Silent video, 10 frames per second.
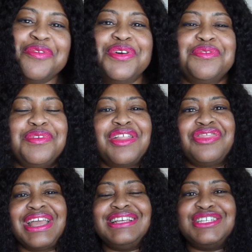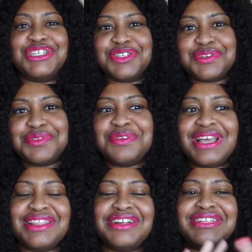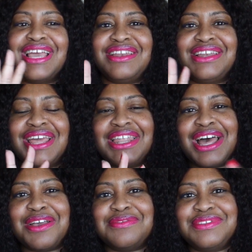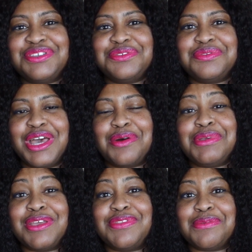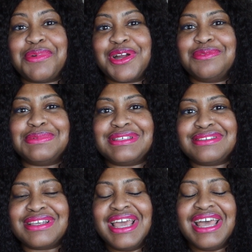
with what they do in their day-to-day life to help give them purpose.